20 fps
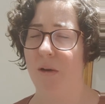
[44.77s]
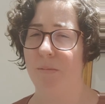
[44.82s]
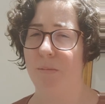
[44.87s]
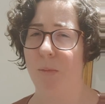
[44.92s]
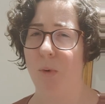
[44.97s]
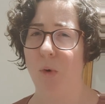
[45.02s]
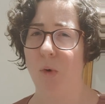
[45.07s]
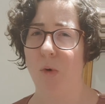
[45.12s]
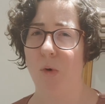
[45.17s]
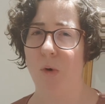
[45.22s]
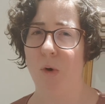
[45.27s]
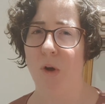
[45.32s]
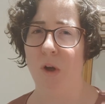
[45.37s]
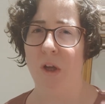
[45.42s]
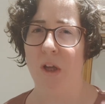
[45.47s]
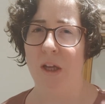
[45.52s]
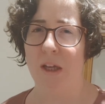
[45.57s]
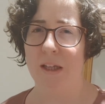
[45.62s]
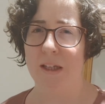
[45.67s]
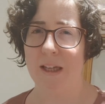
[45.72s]
more
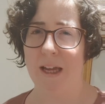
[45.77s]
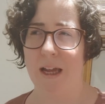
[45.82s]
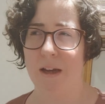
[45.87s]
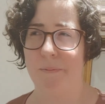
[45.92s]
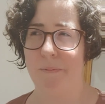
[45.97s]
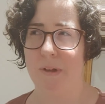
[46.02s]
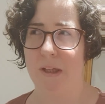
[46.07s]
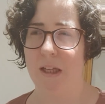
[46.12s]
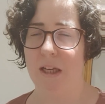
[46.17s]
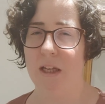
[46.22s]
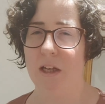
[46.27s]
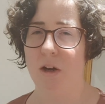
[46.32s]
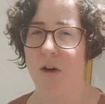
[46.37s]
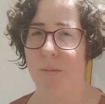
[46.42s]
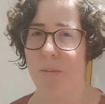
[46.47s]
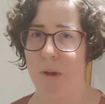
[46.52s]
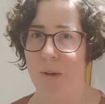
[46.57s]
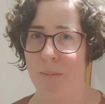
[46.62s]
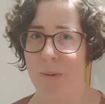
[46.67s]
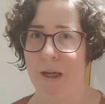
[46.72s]
can be a
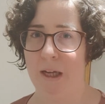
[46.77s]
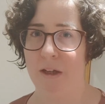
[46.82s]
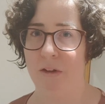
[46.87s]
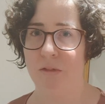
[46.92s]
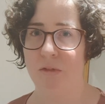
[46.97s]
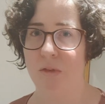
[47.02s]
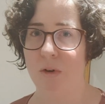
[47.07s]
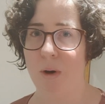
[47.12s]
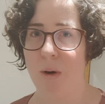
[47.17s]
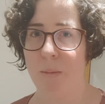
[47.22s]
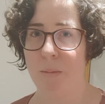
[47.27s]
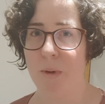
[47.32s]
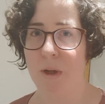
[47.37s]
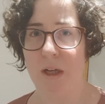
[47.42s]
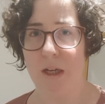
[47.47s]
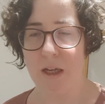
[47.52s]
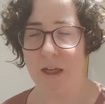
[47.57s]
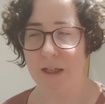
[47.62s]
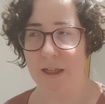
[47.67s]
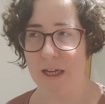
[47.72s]
little bit painful,
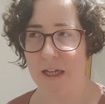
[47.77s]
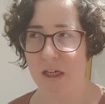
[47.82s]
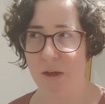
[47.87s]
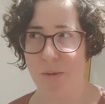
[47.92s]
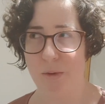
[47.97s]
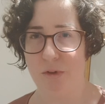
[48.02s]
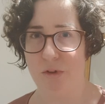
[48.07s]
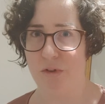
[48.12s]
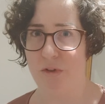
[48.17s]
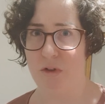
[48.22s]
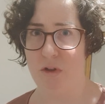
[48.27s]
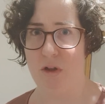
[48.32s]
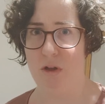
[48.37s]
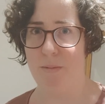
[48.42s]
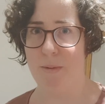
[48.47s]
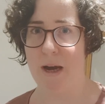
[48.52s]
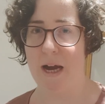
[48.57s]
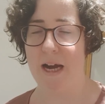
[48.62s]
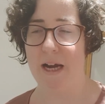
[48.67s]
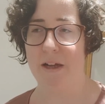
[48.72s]
but again, it wasn't
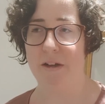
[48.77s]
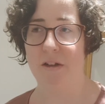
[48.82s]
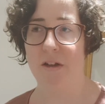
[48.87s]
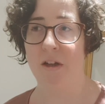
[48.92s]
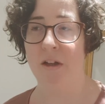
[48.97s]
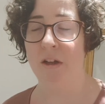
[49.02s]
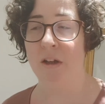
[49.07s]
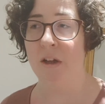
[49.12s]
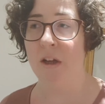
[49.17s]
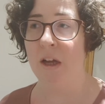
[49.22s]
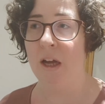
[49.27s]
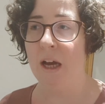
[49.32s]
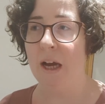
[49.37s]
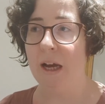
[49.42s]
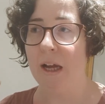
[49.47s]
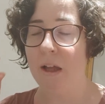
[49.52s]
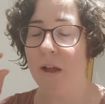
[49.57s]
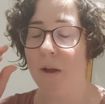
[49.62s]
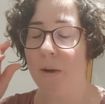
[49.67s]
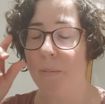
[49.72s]
too bad.
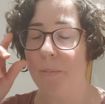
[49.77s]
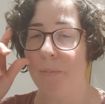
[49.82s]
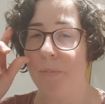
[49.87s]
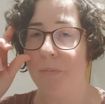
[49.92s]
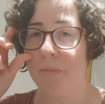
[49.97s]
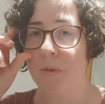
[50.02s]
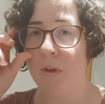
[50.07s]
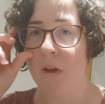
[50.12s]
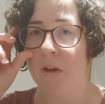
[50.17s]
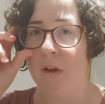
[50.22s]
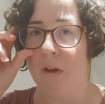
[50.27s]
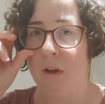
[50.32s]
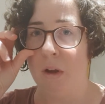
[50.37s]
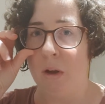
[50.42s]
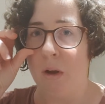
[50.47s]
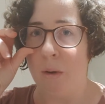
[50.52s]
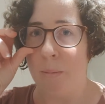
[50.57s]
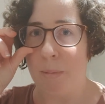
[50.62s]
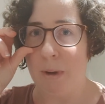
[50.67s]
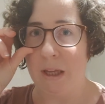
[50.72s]

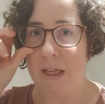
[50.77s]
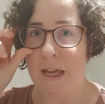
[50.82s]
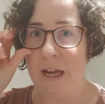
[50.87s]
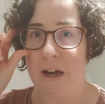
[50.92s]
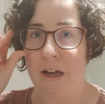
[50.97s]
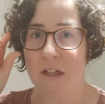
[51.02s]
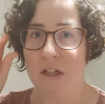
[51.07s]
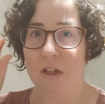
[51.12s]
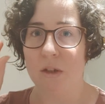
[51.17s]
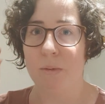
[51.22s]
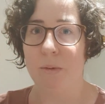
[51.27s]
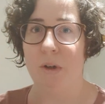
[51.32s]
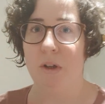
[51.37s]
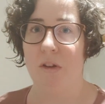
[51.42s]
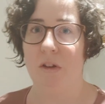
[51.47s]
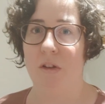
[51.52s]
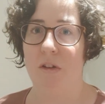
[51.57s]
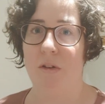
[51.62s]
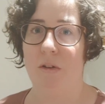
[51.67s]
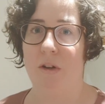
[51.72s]
But yeah, I just wanted
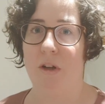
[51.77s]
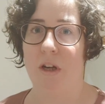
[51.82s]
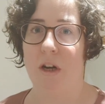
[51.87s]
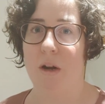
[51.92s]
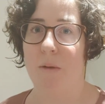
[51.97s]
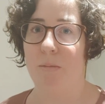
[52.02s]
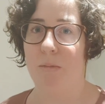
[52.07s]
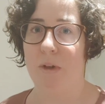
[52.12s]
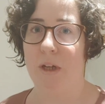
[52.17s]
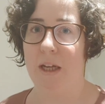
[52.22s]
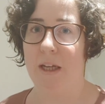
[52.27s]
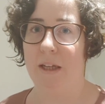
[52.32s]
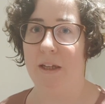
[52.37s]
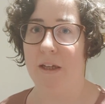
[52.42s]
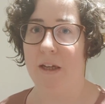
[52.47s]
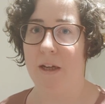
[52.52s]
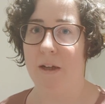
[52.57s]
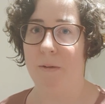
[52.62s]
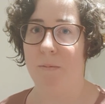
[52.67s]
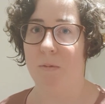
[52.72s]
to do an
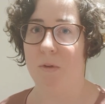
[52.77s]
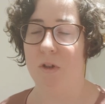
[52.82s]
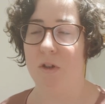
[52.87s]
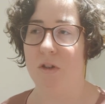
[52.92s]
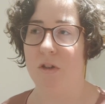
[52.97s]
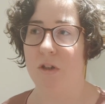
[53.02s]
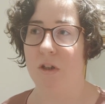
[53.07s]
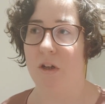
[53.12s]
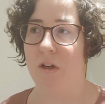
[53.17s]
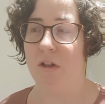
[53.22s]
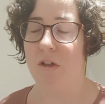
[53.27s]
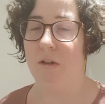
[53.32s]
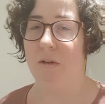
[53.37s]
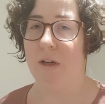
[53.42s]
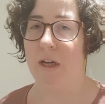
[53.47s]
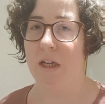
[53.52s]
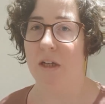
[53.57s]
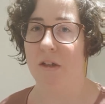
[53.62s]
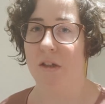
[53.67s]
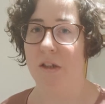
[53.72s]
update to show you
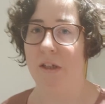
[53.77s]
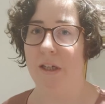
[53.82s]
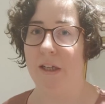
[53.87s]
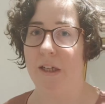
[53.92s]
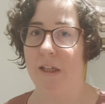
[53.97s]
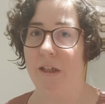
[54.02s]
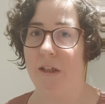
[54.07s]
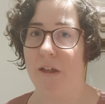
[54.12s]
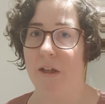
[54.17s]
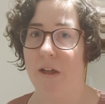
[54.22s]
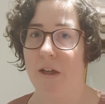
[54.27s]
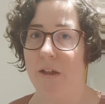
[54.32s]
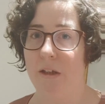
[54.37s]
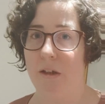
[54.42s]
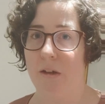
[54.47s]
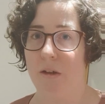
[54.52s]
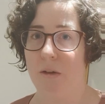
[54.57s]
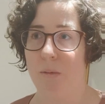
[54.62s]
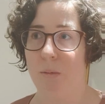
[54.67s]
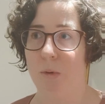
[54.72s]
actually
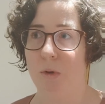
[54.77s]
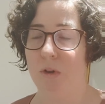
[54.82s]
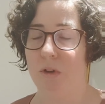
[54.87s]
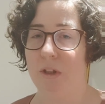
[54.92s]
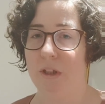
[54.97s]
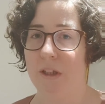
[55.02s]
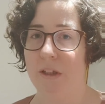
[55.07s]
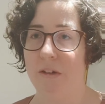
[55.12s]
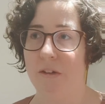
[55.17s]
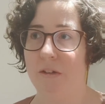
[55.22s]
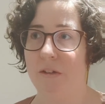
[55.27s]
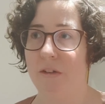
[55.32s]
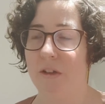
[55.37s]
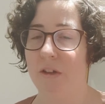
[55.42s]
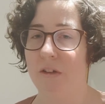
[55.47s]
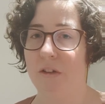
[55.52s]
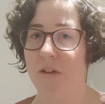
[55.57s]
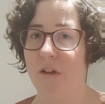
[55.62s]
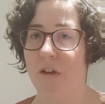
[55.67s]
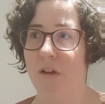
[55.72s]
what the
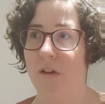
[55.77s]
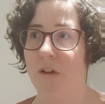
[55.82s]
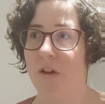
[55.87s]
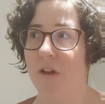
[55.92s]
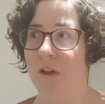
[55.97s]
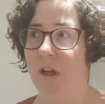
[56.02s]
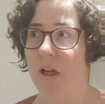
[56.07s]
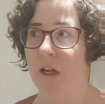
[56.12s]
incision